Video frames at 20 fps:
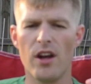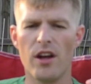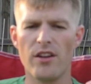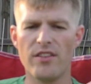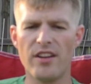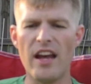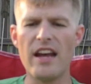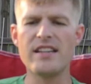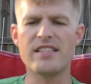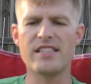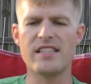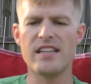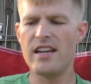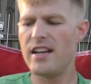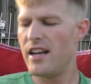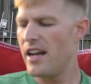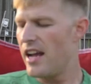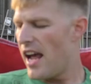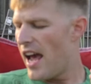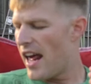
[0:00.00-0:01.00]
tasted,
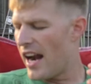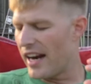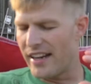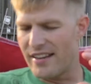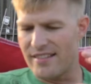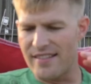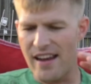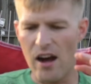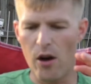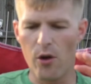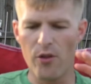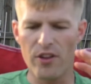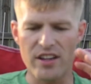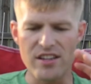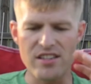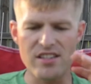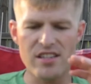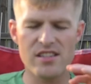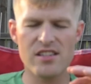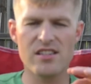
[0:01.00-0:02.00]
and I could tell the
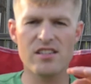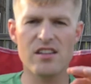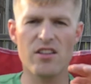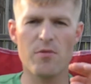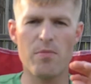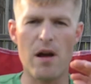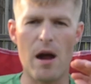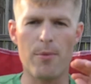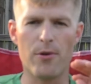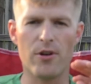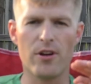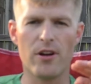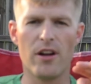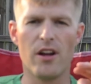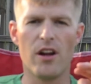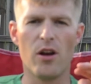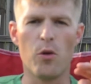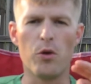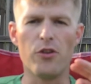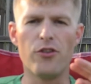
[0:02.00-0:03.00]
consistency of the pepper
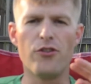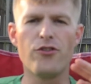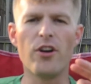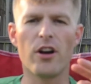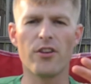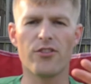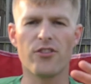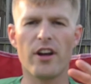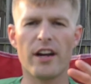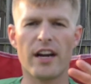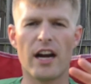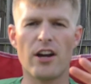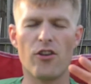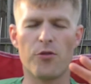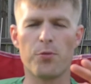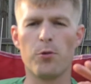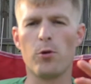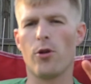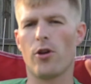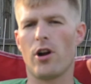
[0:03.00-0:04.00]
was just like I
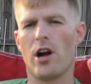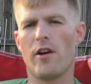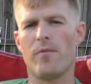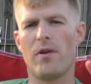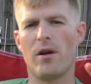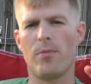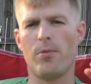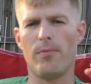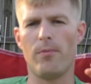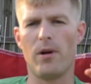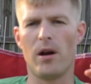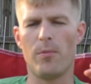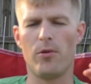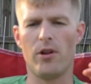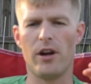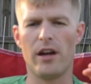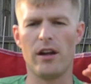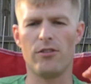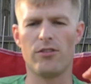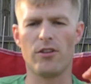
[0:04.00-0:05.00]
just pulled it off my
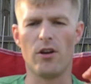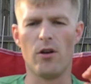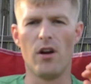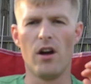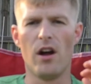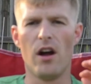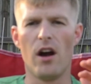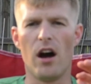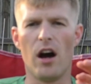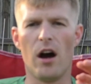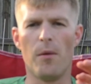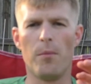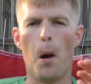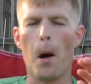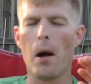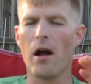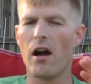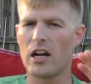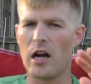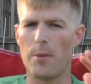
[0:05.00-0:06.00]
plant. So
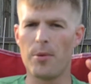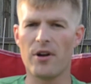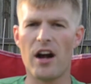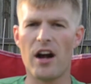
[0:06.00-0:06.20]
a couple